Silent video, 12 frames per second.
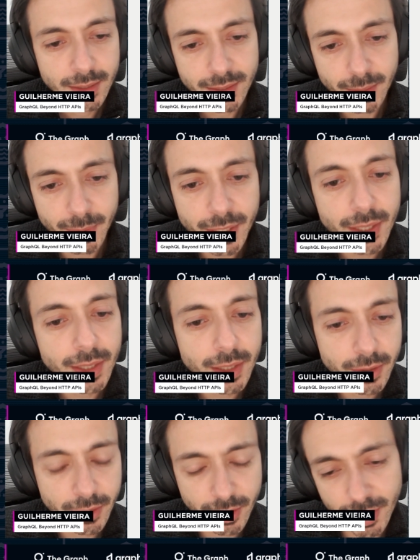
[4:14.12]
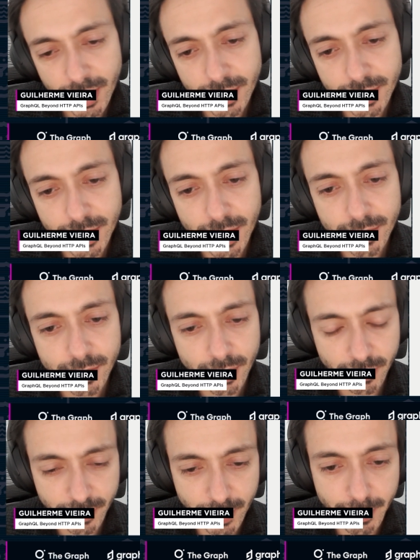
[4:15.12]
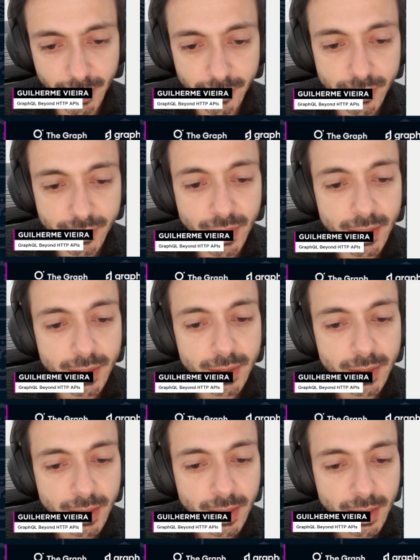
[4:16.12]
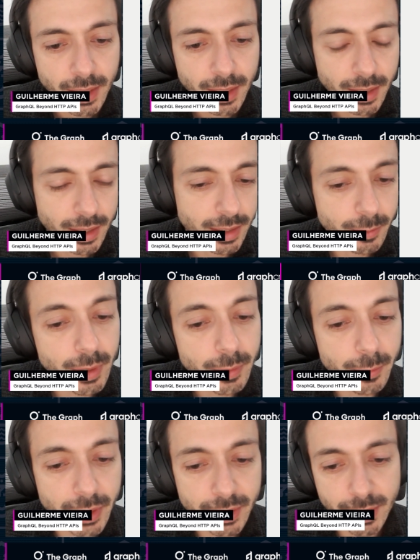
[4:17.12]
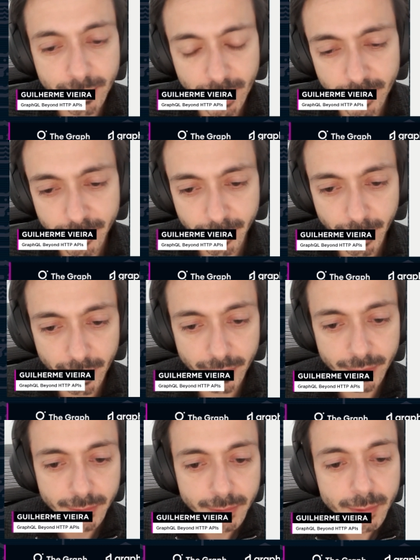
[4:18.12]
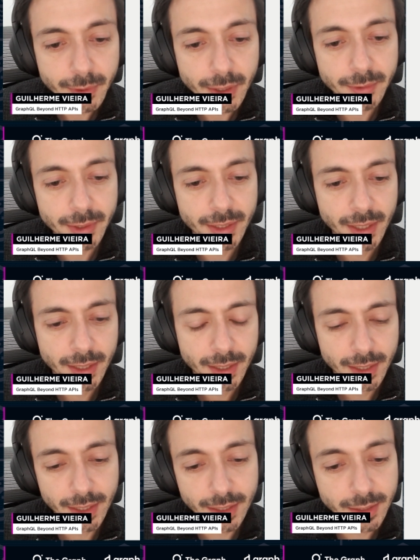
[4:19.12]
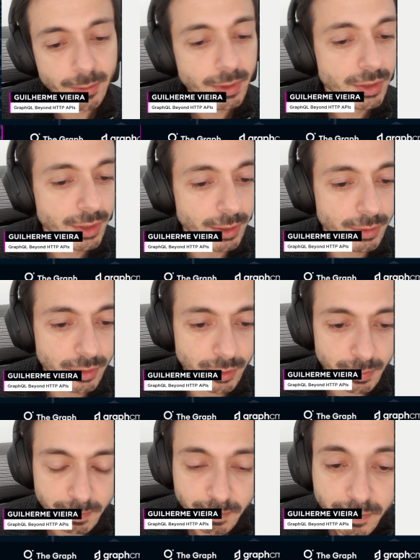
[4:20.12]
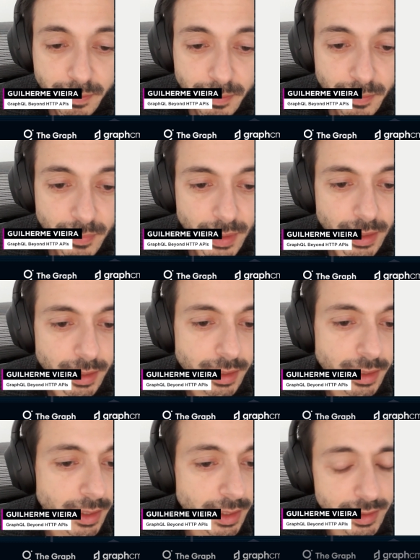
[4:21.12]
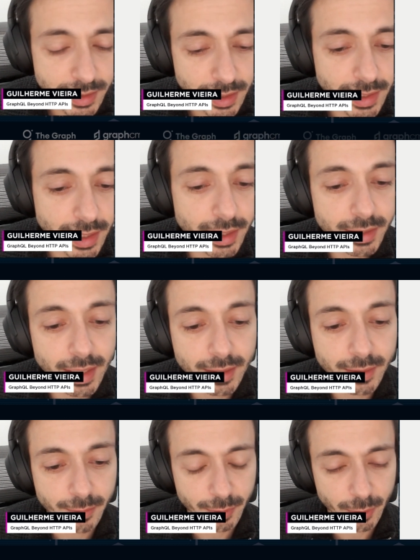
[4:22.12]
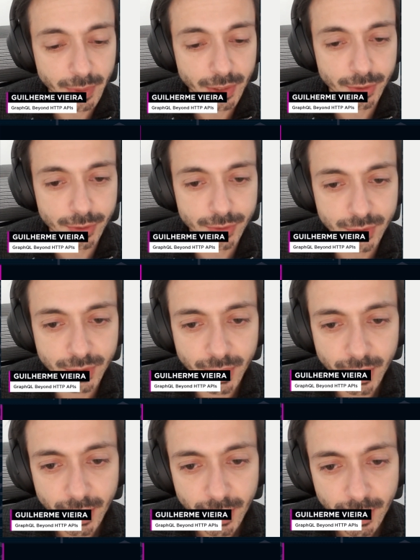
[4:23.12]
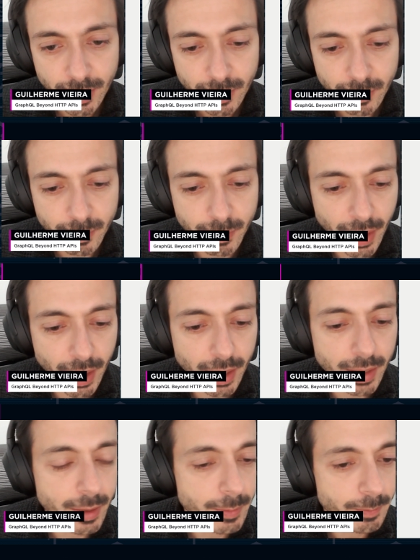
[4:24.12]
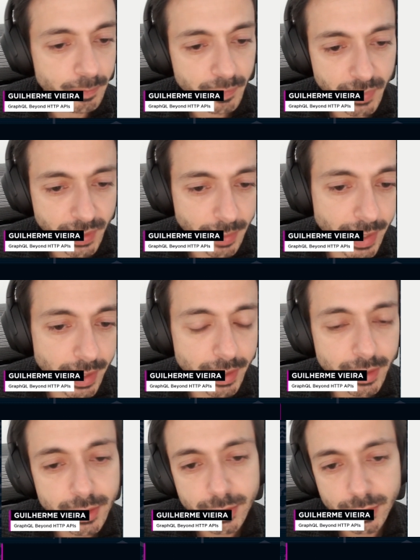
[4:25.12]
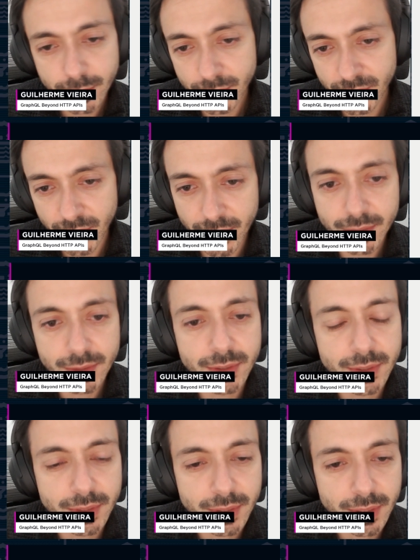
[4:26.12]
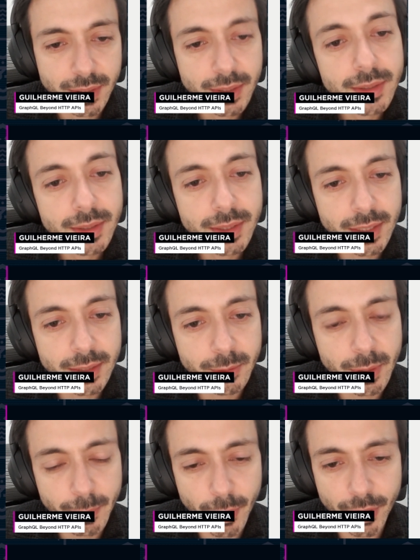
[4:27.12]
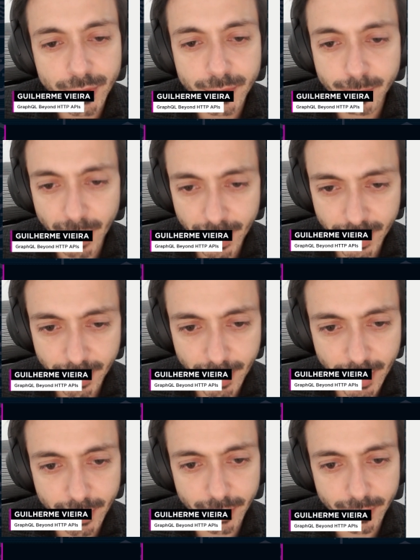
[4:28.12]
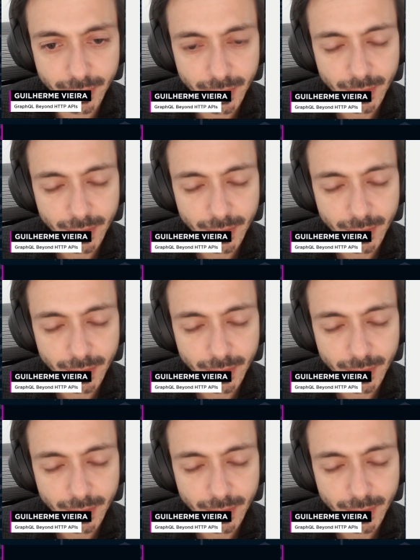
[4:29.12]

the beginning and the end of the previous day, and we run the GraphQL query, and the results is the data that will be used by the mailer to send the report by email.